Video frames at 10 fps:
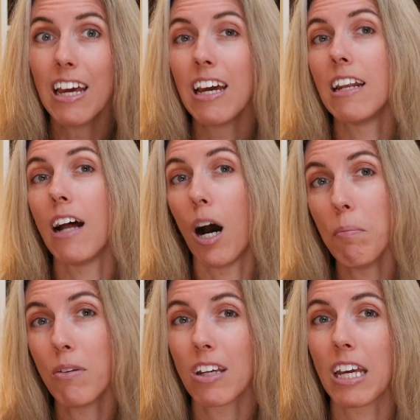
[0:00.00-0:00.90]
an
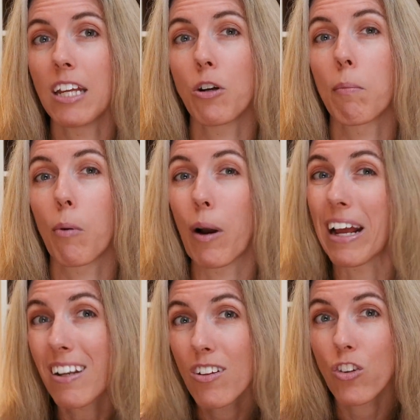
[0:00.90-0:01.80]
uptick in your
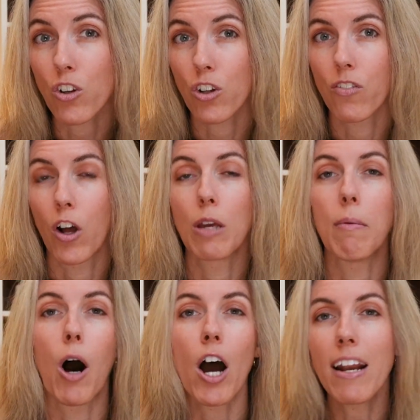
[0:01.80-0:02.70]
branded search volume
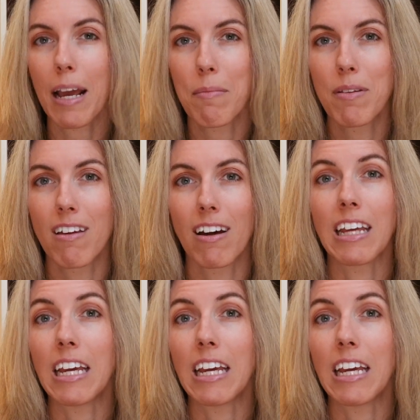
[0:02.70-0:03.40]
on Amazon